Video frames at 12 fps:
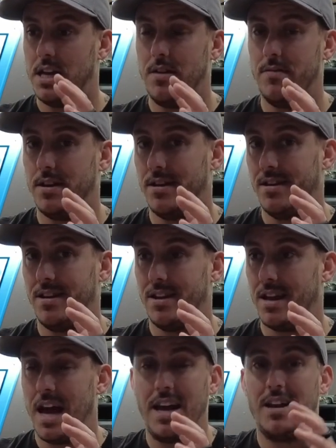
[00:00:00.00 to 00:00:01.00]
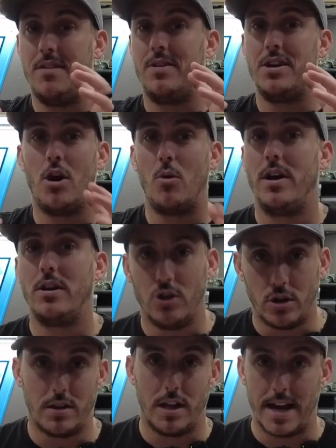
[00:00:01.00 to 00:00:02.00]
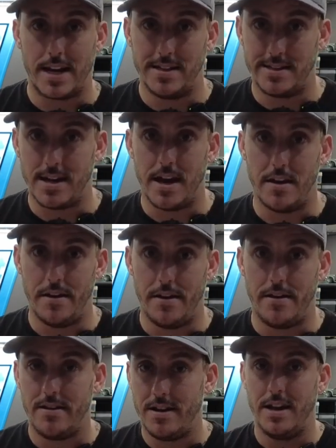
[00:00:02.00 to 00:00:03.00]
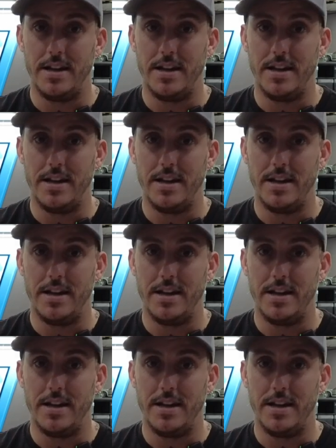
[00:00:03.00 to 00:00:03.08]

even know what it looked like inside of there